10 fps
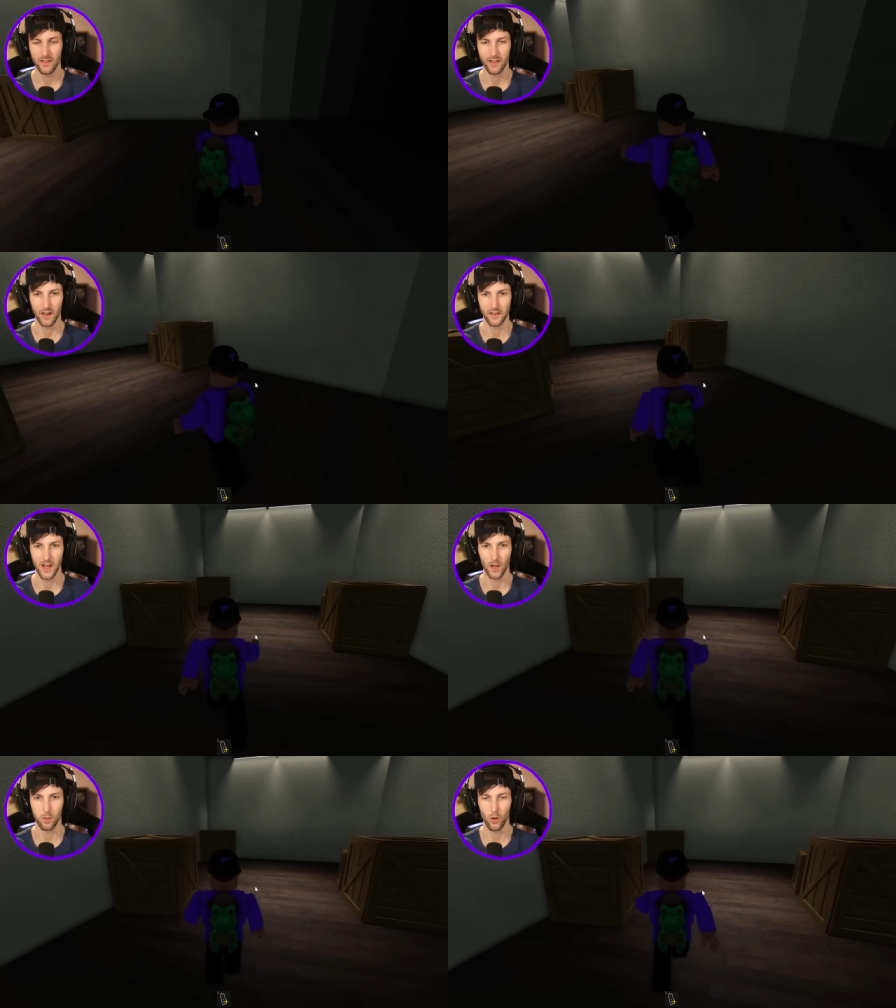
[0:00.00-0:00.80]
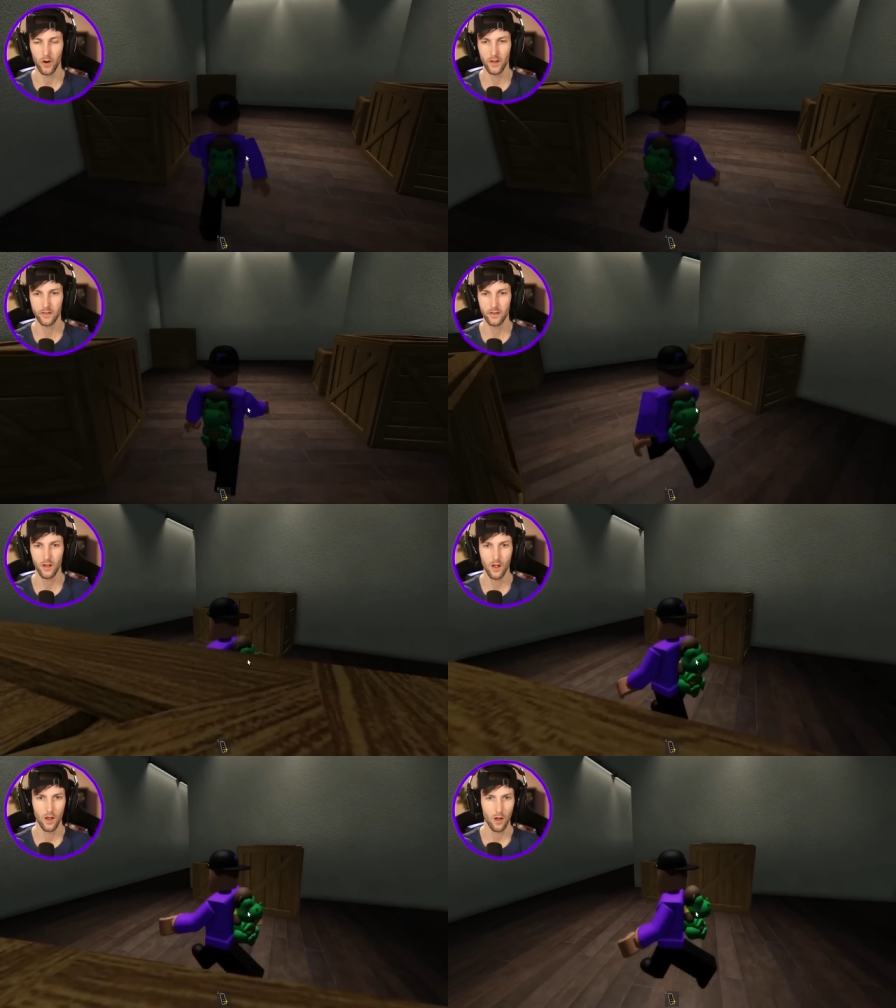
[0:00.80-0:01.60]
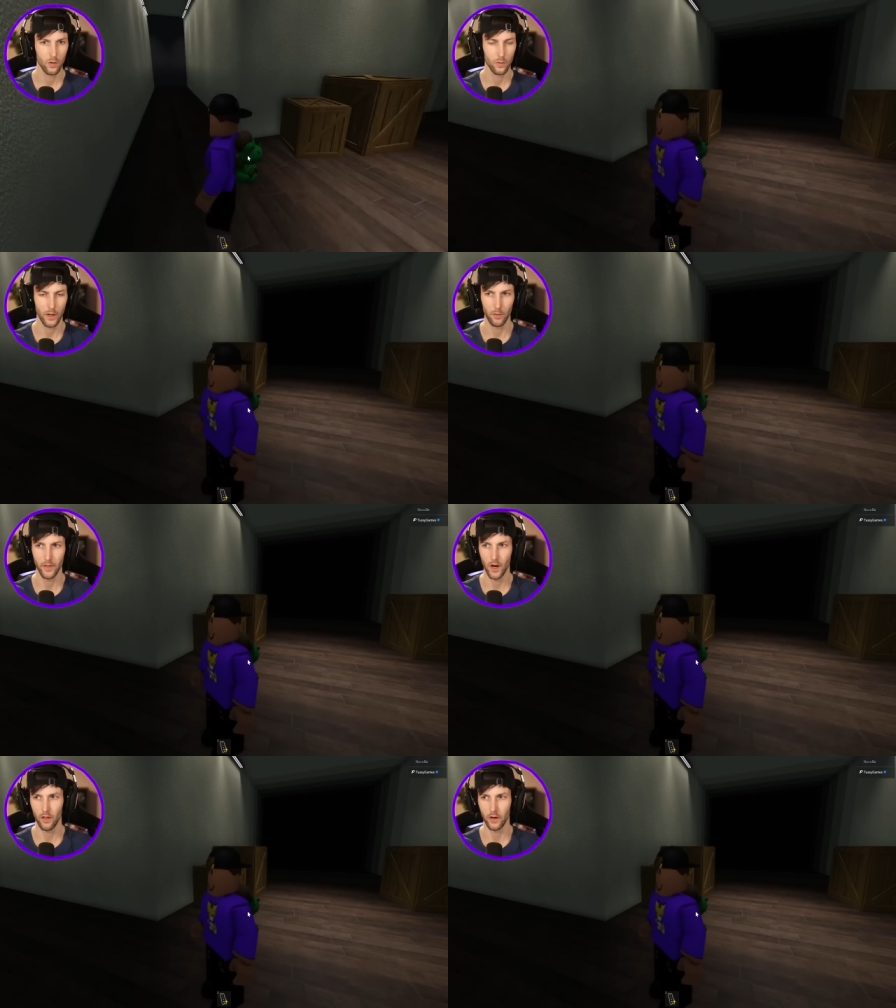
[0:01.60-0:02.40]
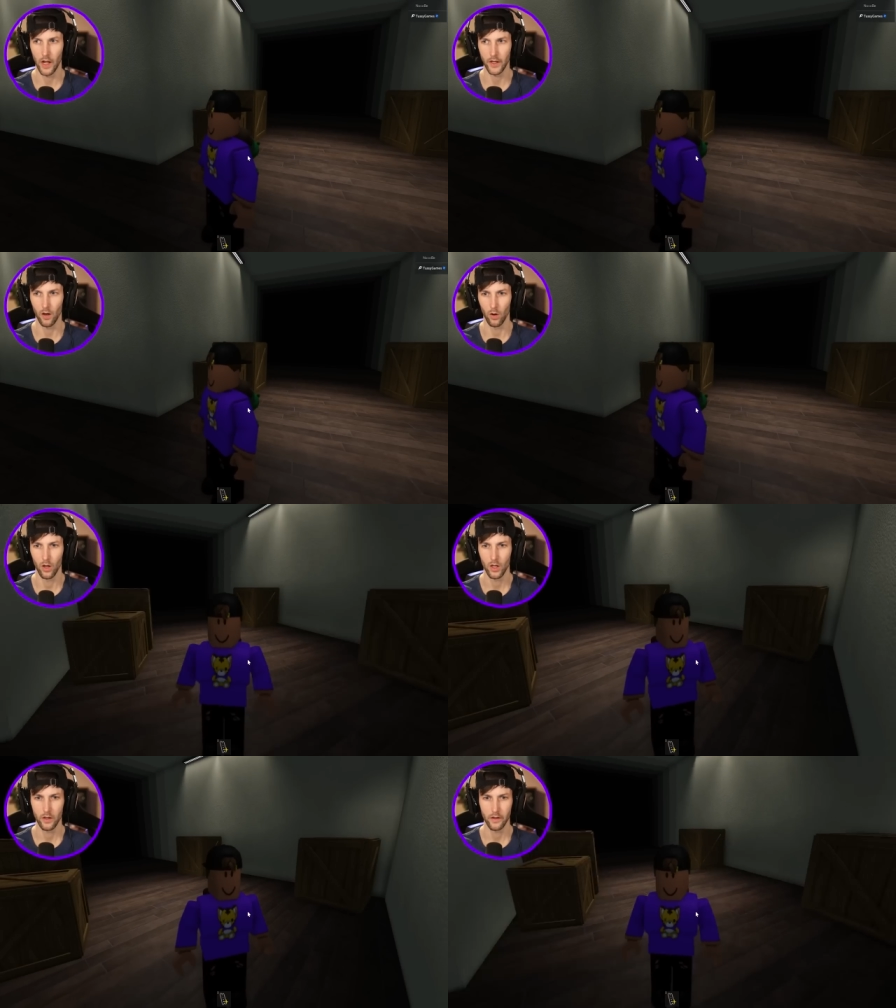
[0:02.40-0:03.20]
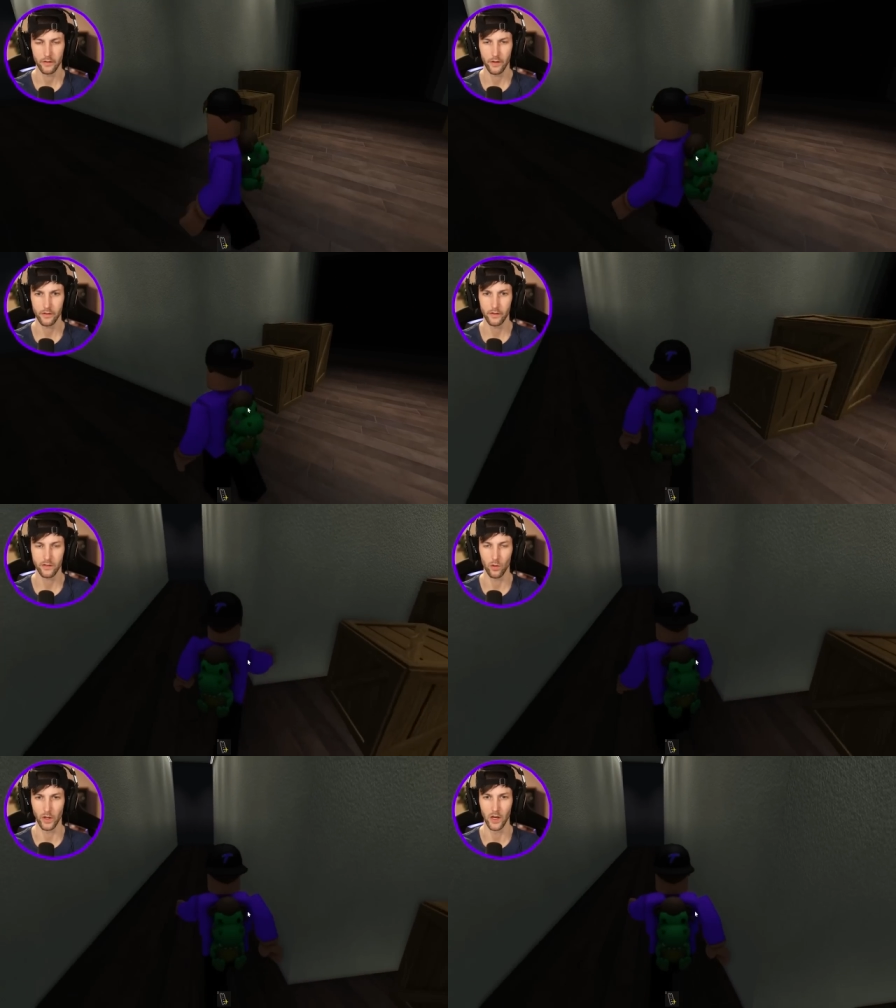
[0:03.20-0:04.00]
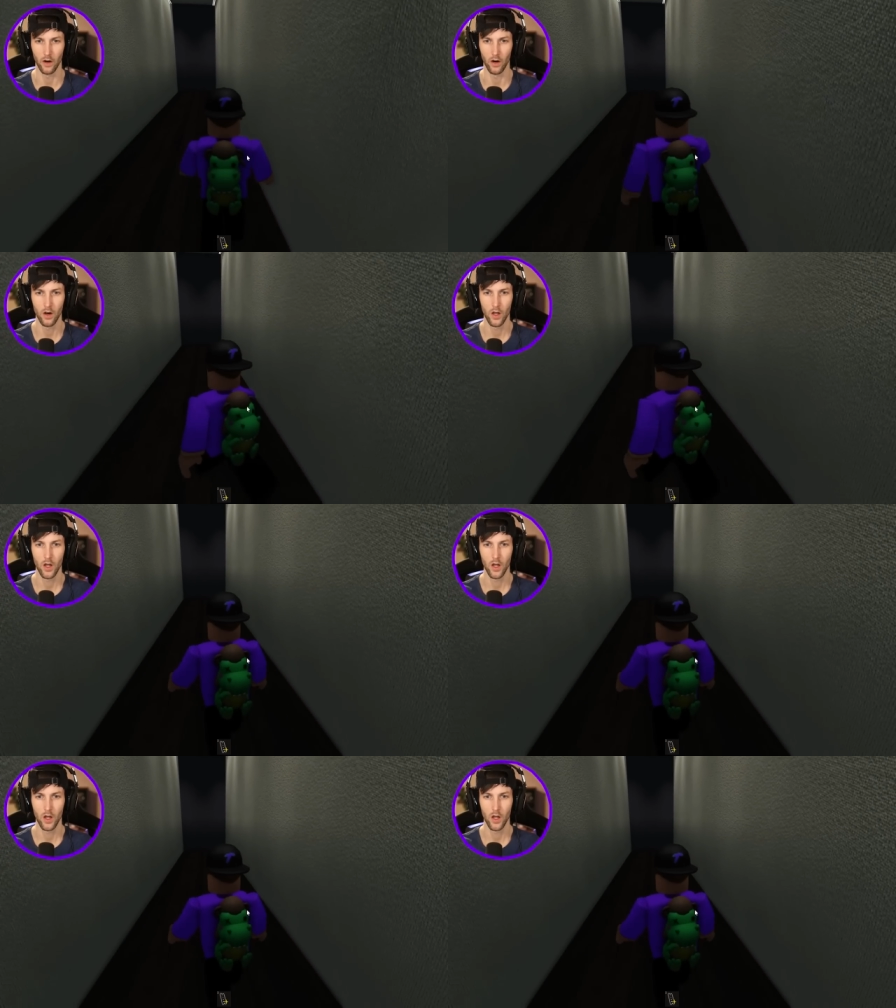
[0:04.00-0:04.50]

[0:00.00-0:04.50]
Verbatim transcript: Is it gonna teleport us? Wait, where'd that other guy go? It says he's still here.